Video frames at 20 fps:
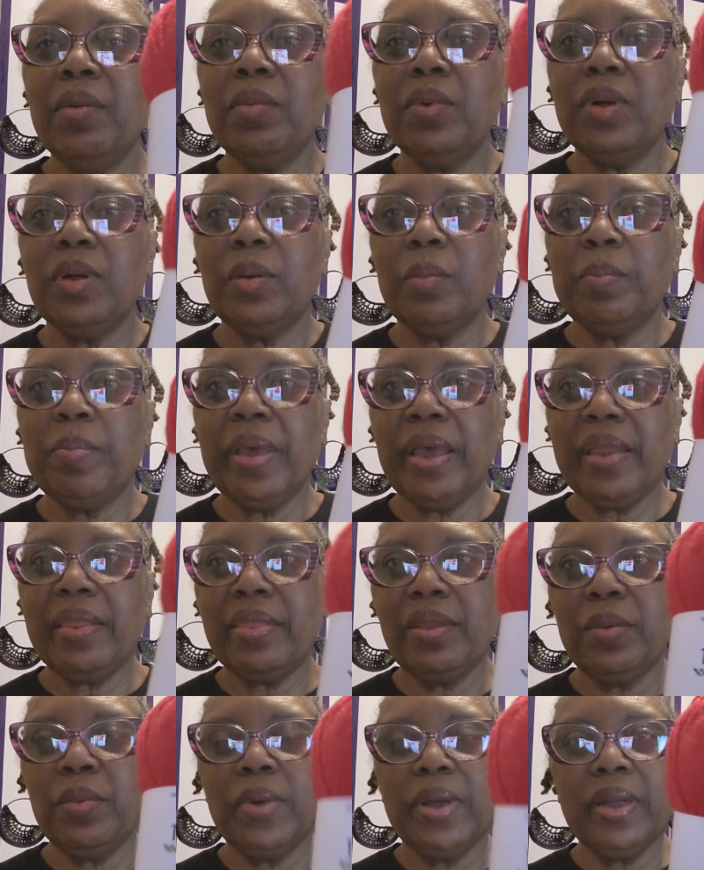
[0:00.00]
will pick
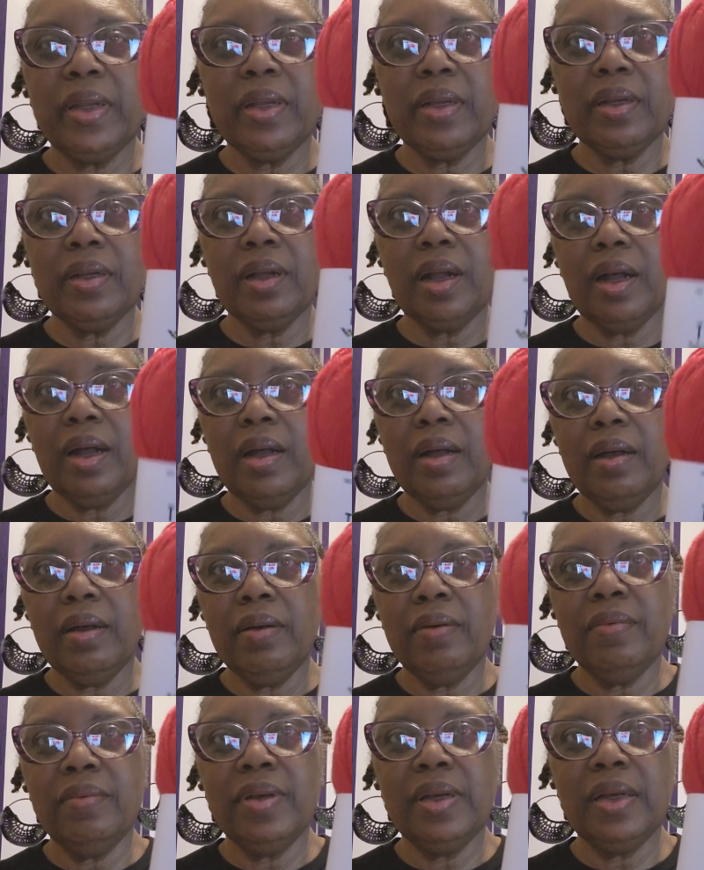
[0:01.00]
the winner
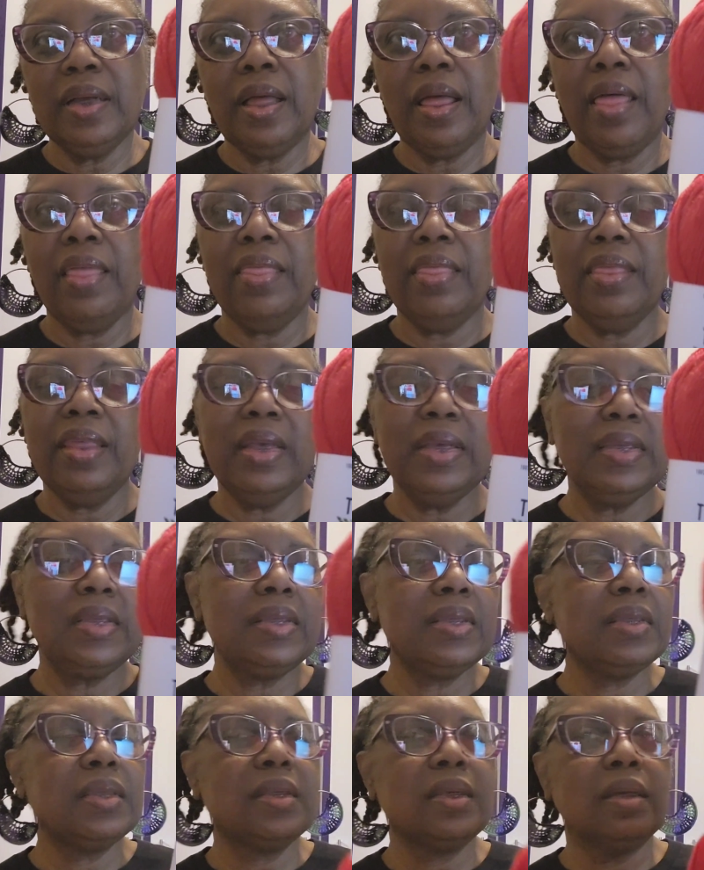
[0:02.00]
of
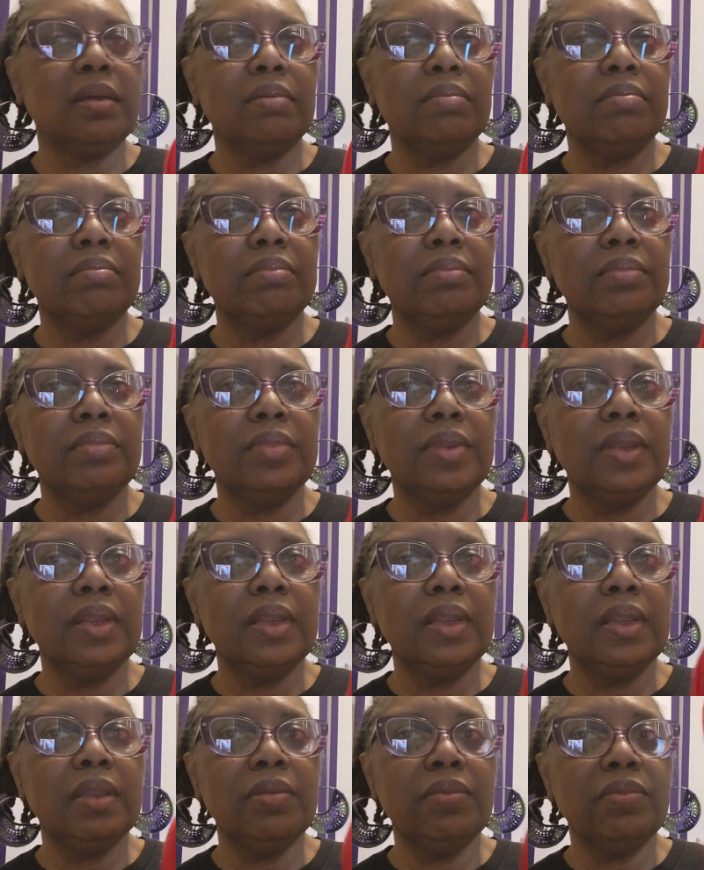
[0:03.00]
this
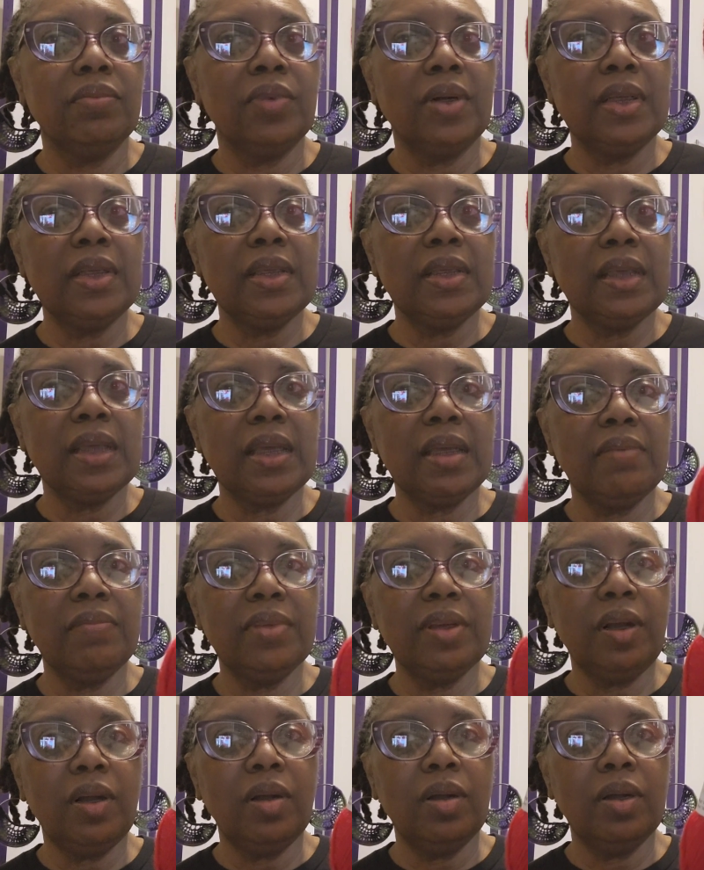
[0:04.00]
one skein of
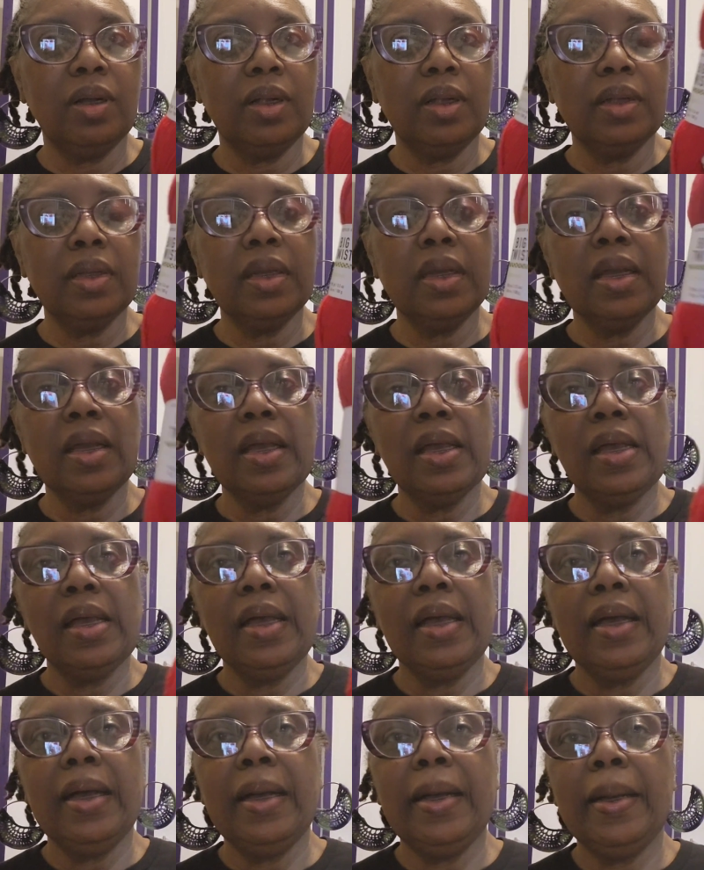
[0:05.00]
yarn
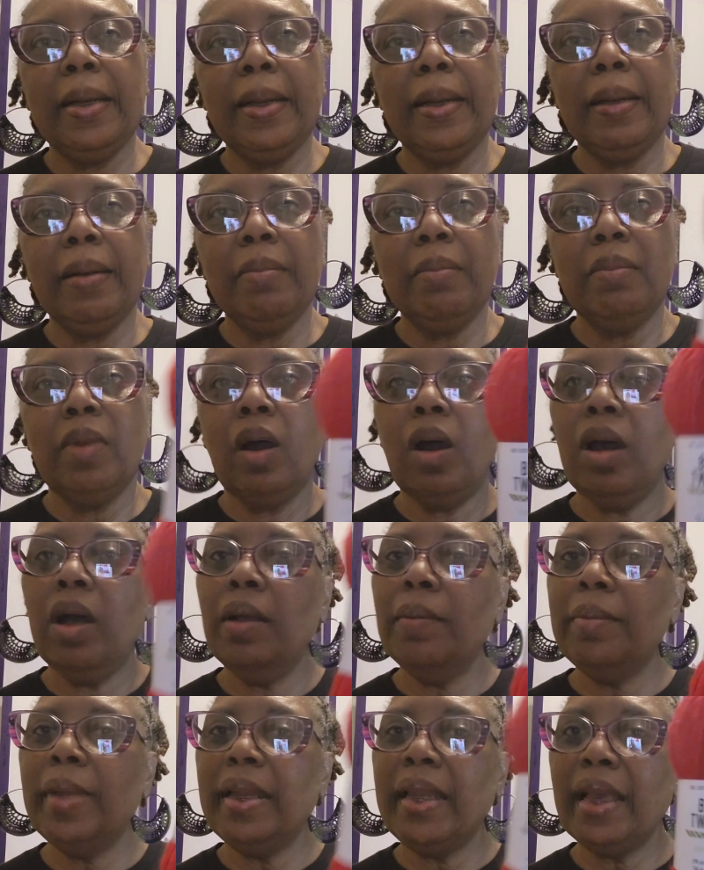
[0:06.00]
on
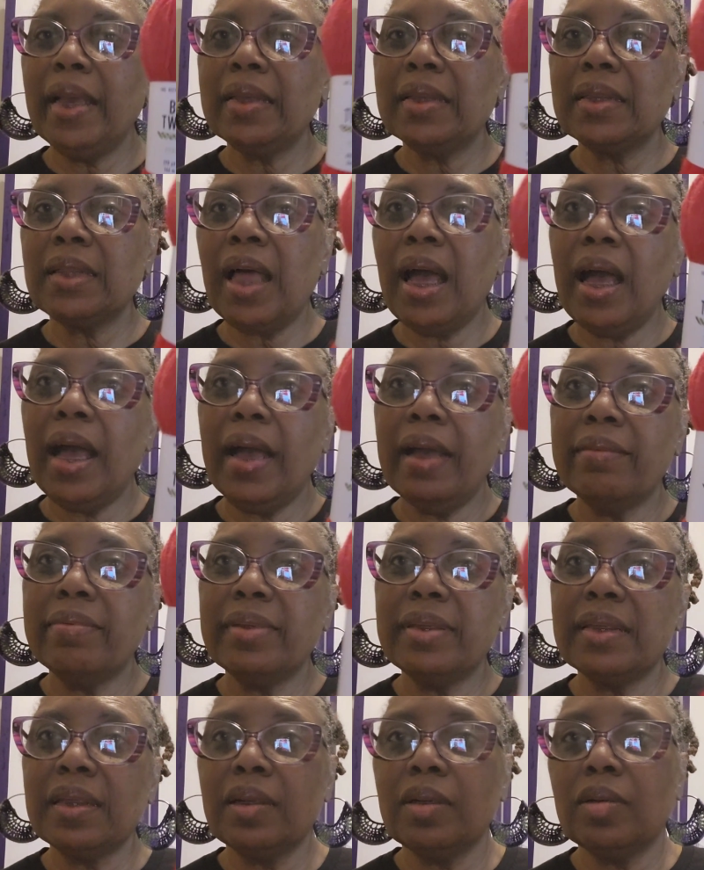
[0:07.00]
my next live.
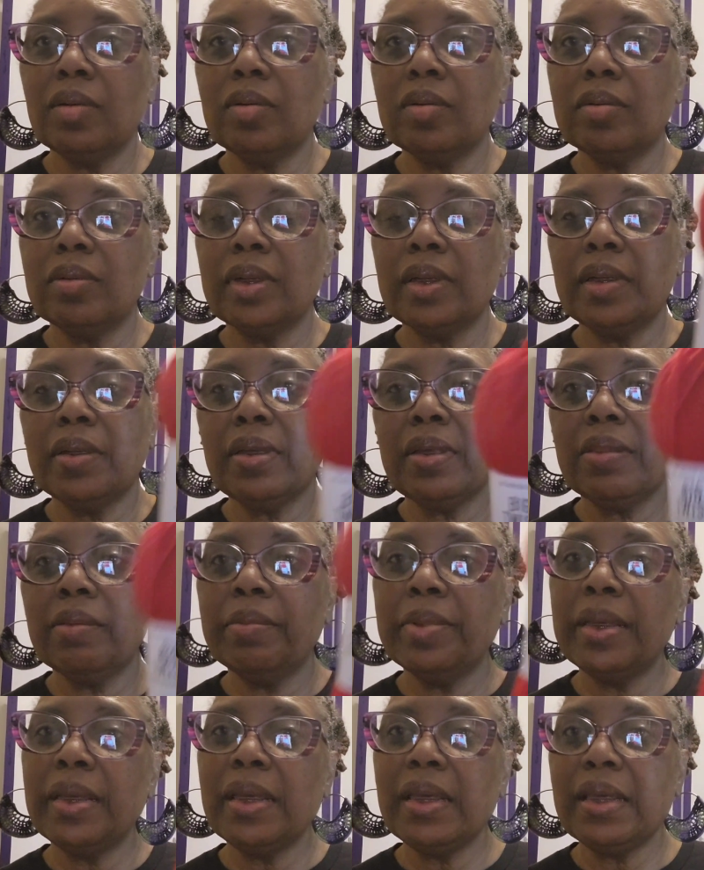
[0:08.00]
So it'll either
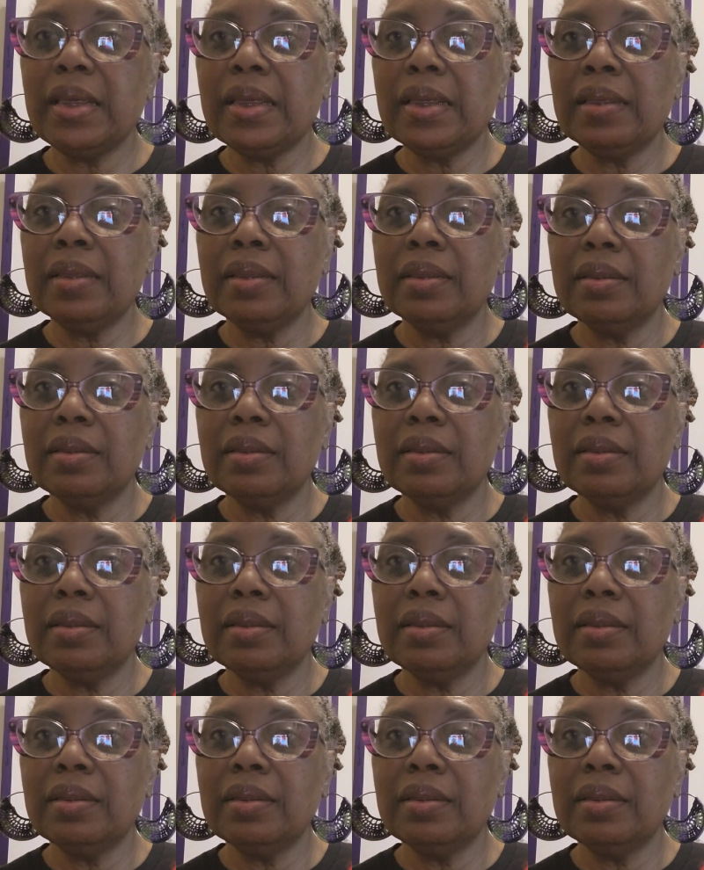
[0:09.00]
be